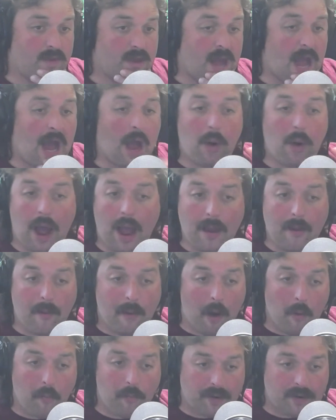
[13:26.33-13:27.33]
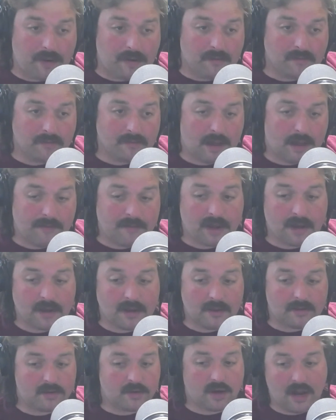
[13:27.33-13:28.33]
I'm hoping, I'm not going
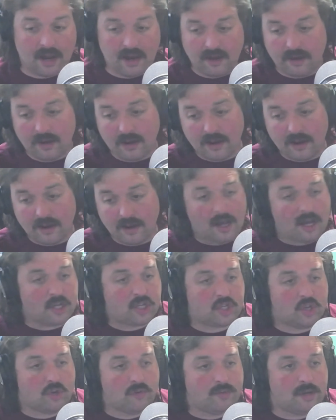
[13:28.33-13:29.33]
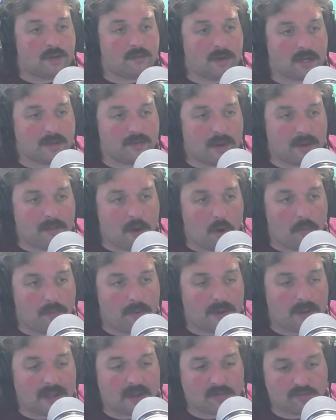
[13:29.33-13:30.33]
to try and assume too much, but I'm
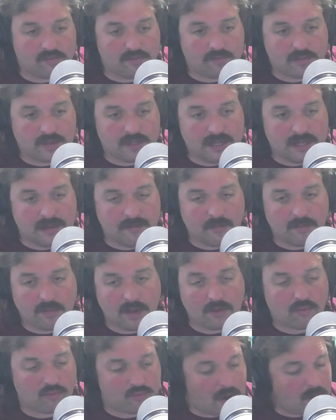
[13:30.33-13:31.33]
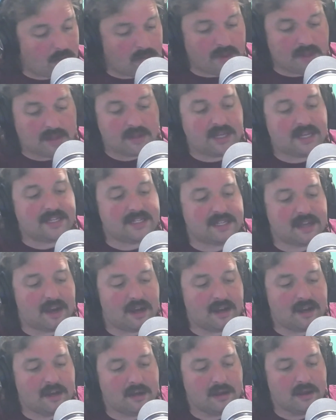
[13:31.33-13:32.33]
hoping like right when the league's
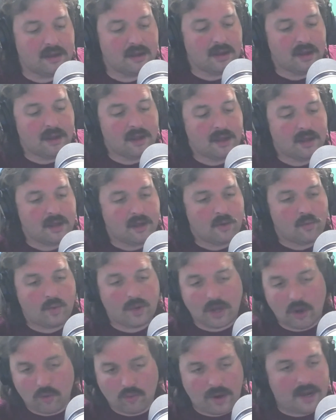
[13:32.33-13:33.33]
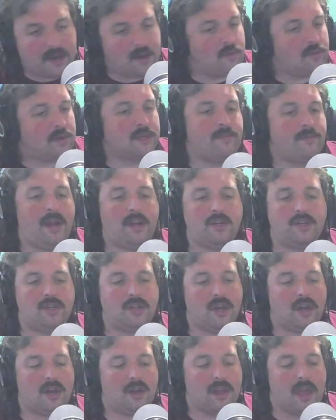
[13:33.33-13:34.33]
done, we go right into expansion
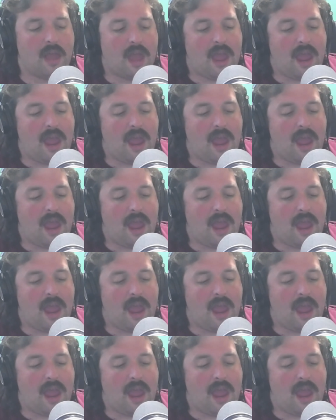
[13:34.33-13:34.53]
talk.